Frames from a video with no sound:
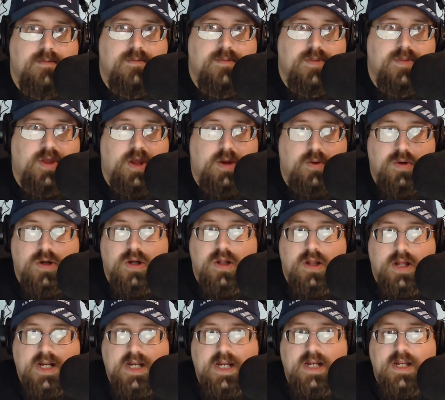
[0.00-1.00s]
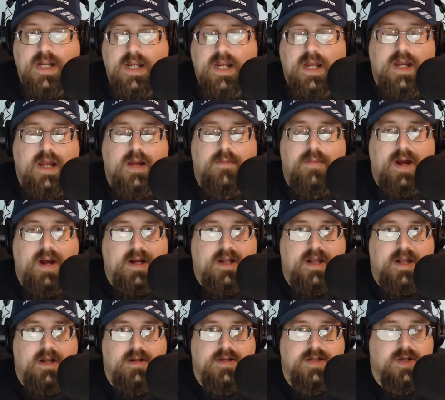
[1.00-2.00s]
They were collecting DNA back
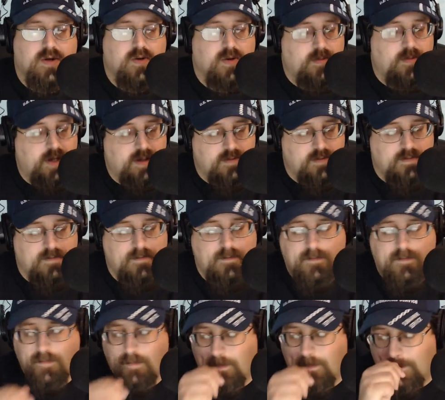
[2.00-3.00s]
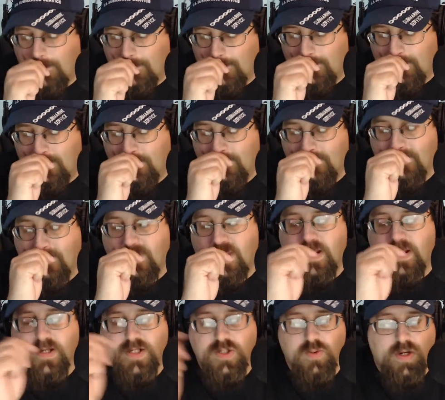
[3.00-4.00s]
then. So I mean,
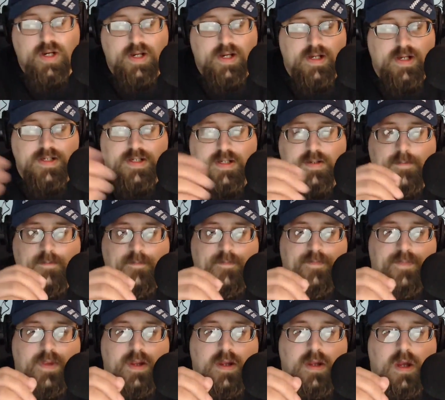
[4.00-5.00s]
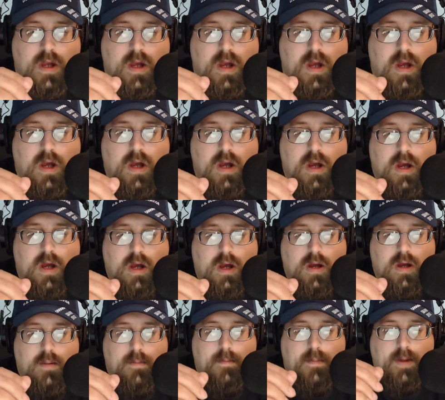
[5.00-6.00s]
it is what it is.
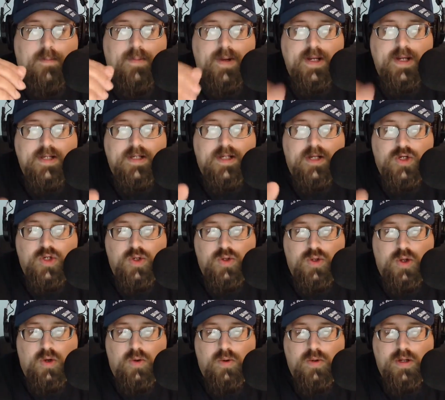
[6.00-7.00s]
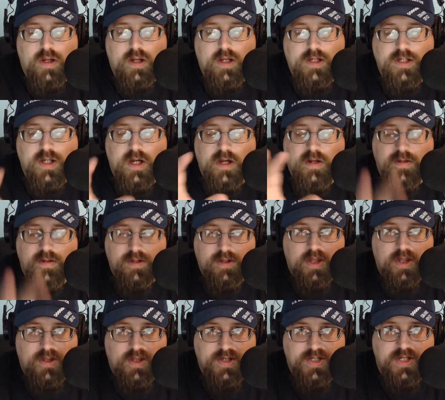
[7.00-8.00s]
My biggest issue though is not
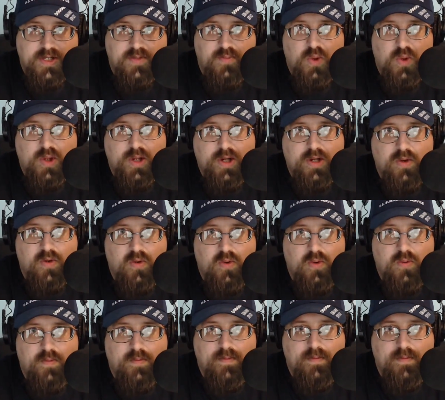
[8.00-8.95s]
that this is a political